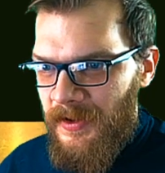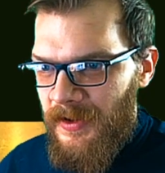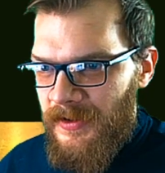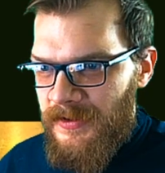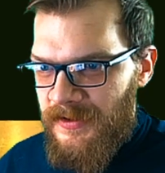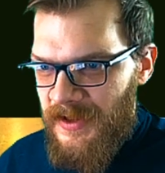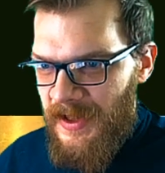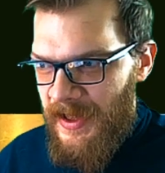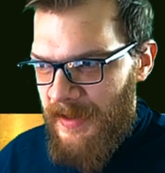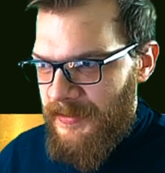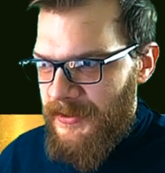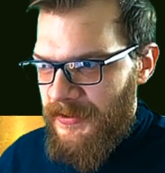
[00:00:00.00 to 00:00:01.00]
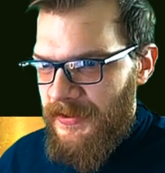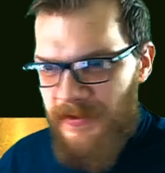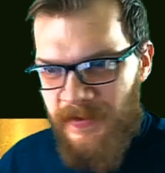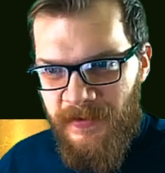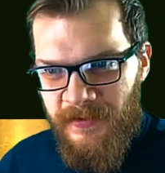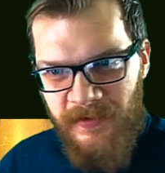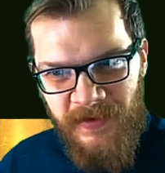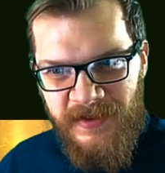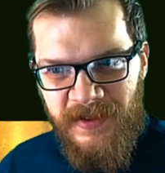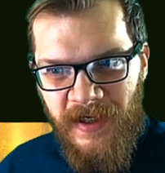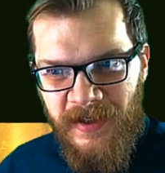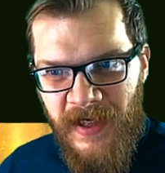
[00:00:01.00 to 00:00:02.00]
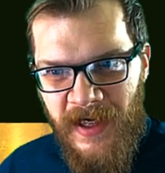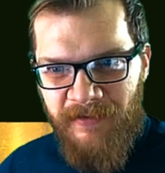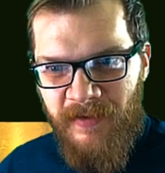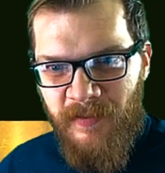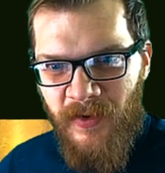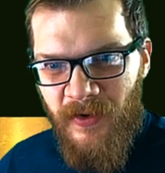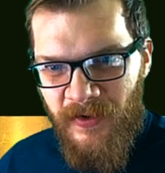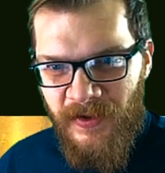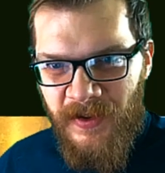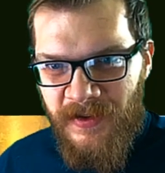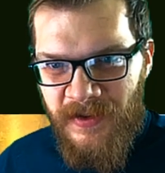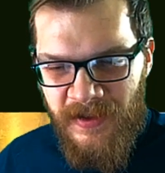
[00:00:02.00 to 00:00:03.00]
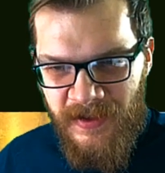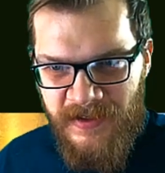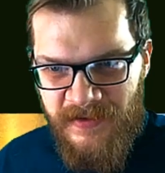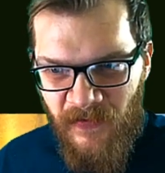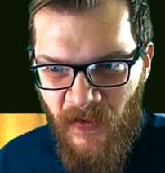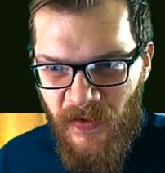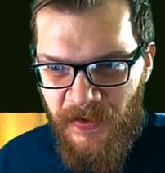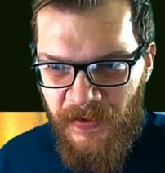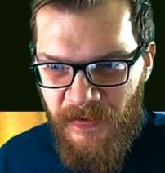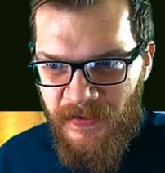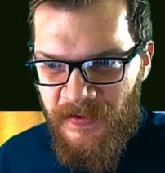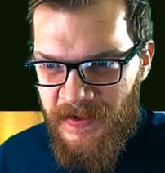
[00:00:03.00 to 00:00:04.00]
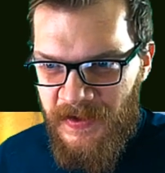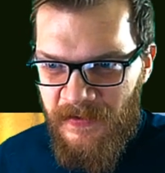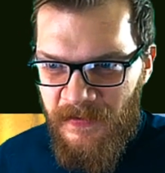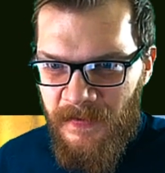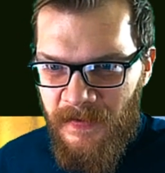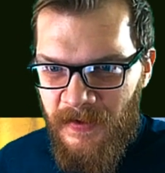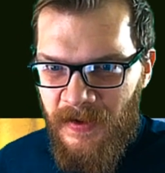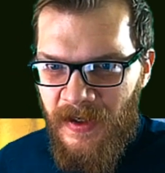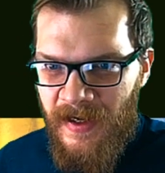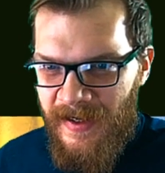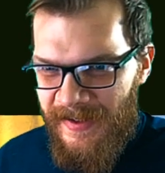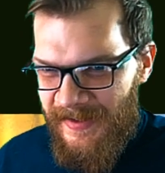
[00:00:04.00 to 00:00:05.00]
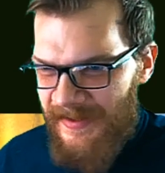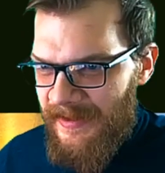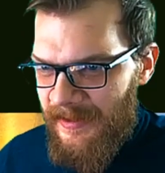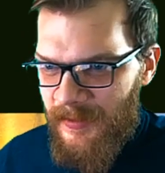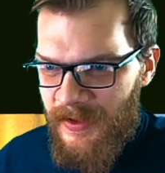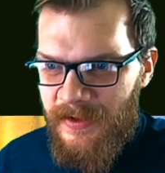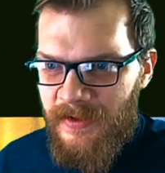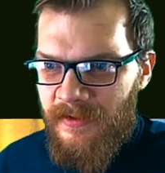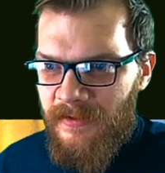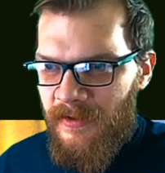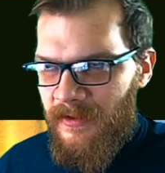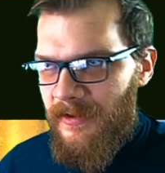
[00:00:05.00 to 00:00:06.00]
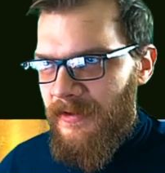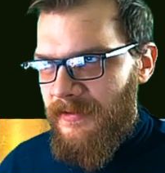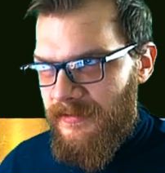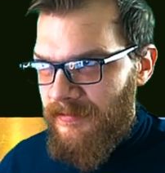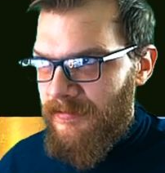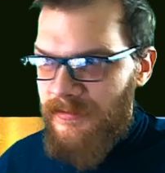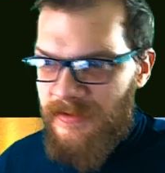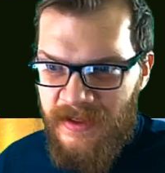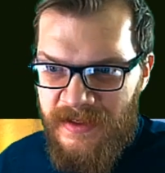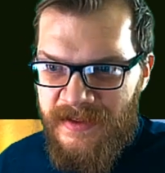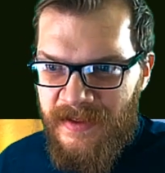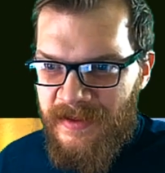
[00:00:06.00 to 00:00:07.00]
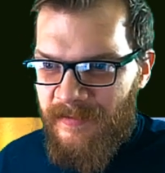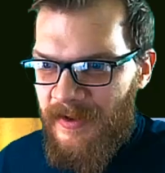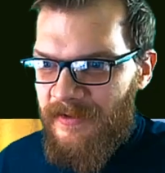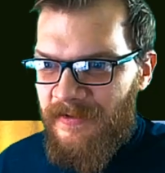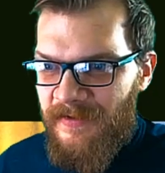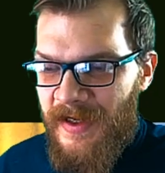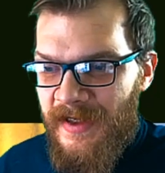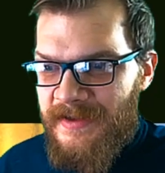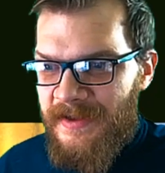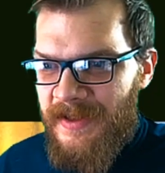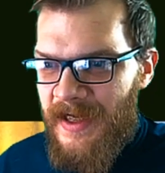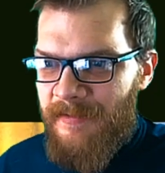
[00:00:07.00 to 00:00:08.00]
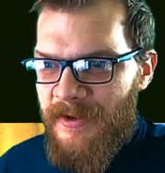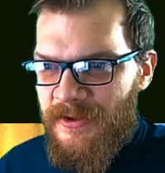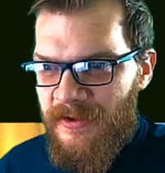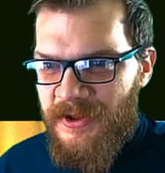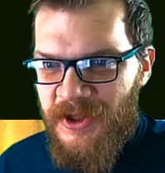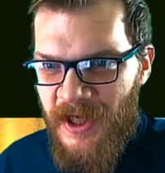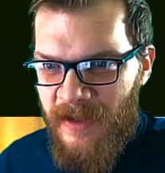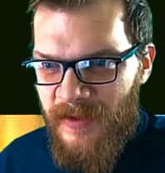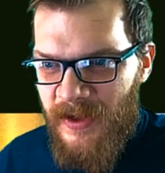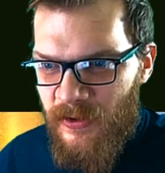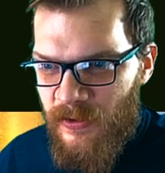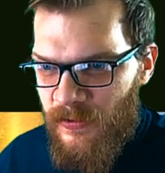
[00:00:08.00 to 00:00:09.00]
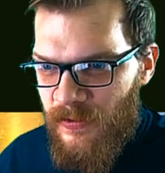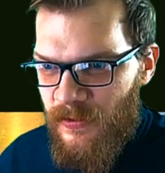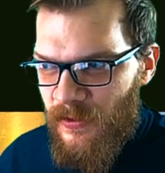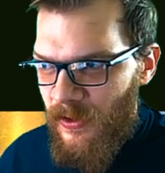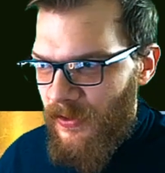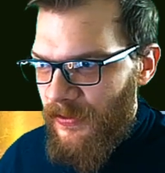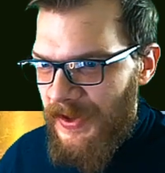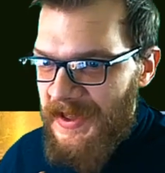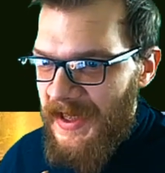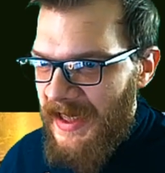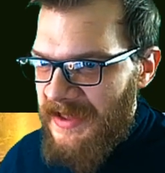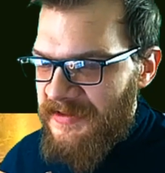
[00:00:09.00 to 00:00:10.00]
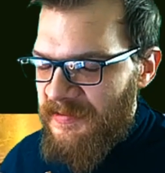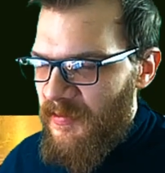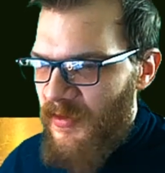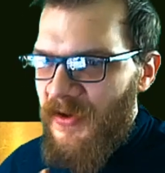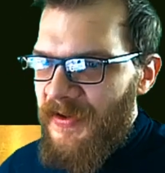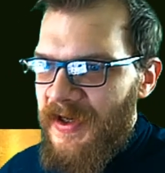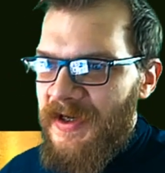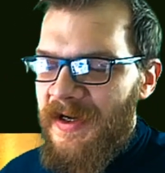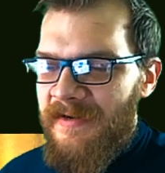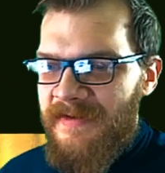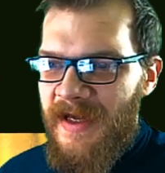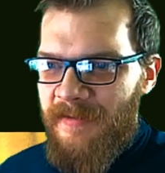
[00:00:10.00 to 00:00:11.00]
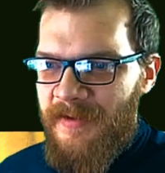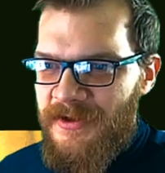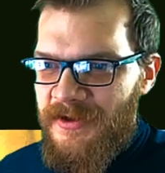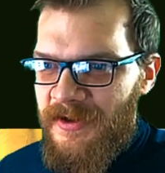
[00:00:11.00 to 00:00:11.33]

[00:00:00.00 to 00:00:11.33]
So it's up to you to decide how important it is for you to give a little bit or decent amount of extra damage to a champion who already has more than enough damage.